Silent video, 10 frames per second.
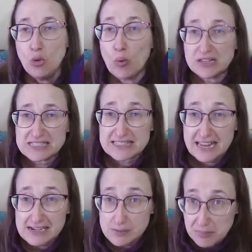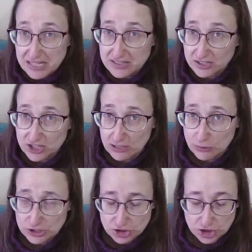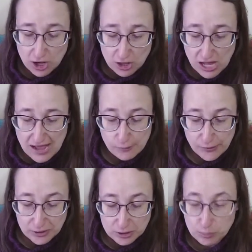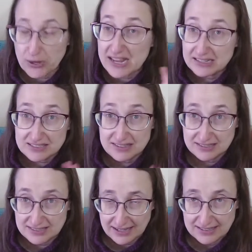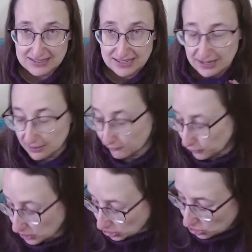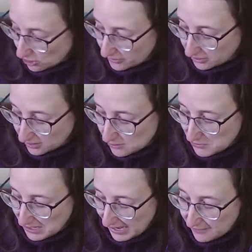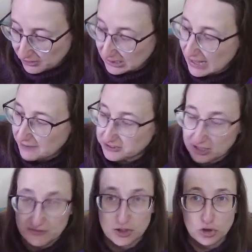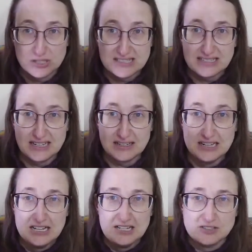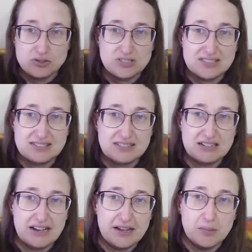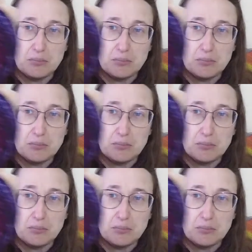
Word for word: One skein makes a generous shawl. I will break into this second skein for this shawl. This is what I have left of the current skein. As you can see, I am